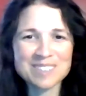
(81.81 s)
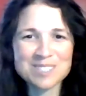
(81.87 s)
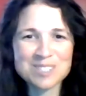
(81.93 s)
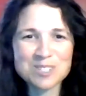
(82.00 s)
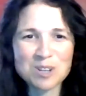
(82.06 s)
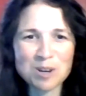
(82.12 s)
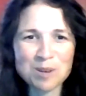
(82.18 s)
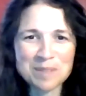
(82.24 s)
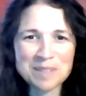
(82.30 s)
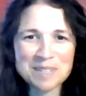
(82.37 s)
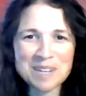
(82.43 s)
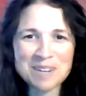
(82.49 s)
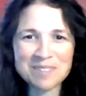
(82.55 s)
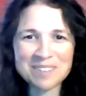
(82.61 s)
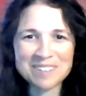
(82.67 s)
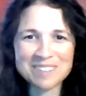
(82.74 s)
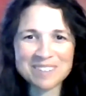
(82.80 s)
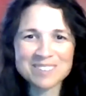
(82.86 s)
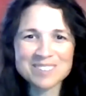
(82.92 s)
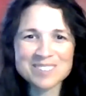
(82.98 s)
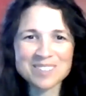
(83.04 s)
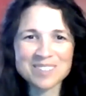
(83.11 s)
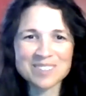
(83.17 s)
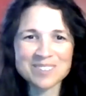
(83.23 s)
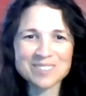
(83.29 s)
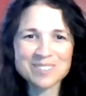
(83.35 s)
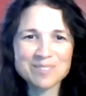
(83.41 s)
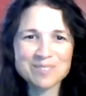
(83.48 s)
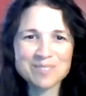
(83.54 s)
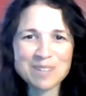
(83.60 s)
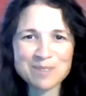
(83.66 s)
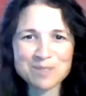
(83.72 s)
it's calming down here, so
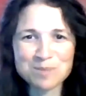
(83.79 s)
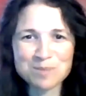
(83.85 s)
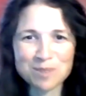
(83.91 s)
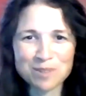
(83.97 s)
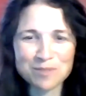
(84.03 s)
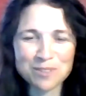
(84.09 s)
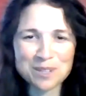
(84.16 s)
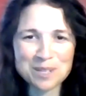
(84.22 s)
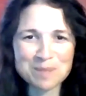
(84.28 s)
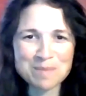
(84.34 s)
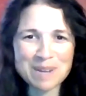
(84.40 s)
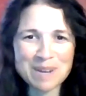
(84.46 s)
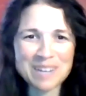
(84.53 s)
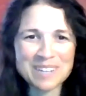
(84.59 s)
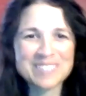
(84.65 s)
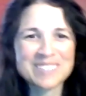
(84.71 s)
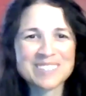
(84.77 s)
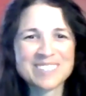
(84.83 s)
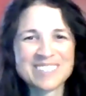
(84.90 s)
we have some more freedom back,